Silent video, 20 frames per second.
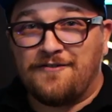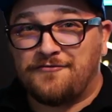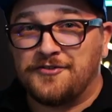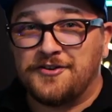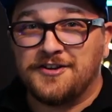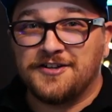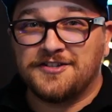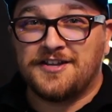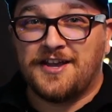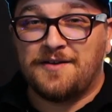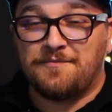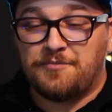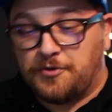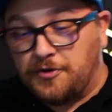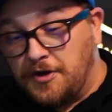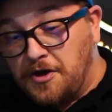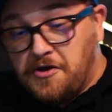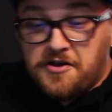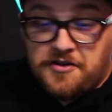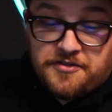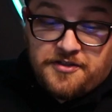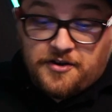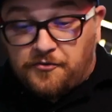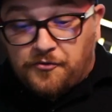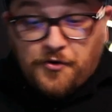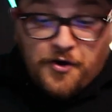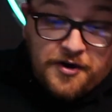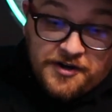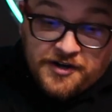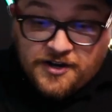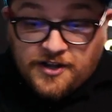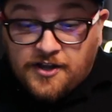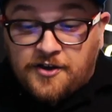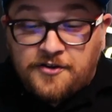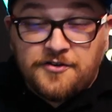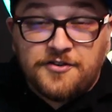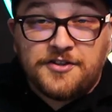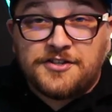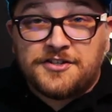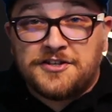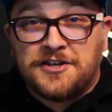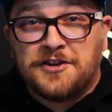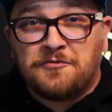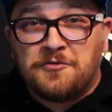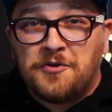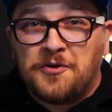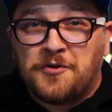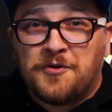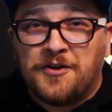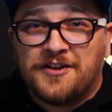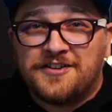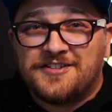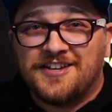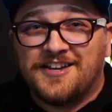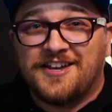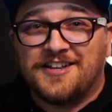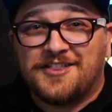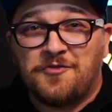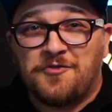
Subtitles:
for example, and then running it under the sink real quick to get the